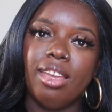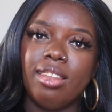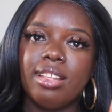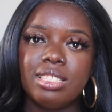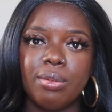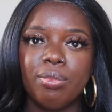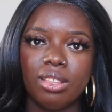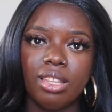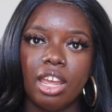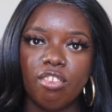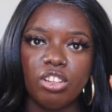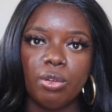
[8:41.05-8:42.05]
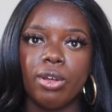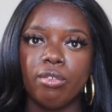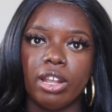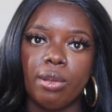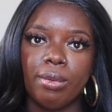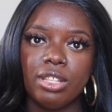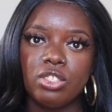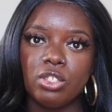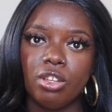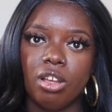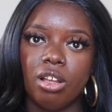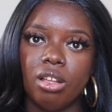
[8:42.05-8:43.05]
And that's something that I really wanna recommend to
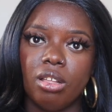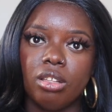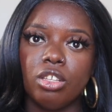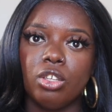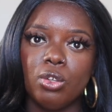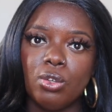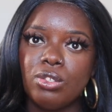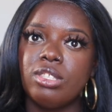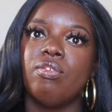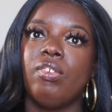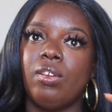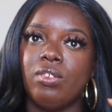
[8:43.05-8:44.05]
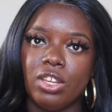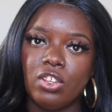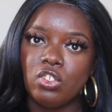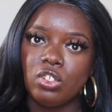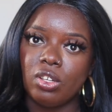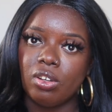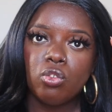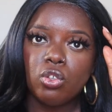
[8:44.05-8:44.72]
y'all. Use the foundation.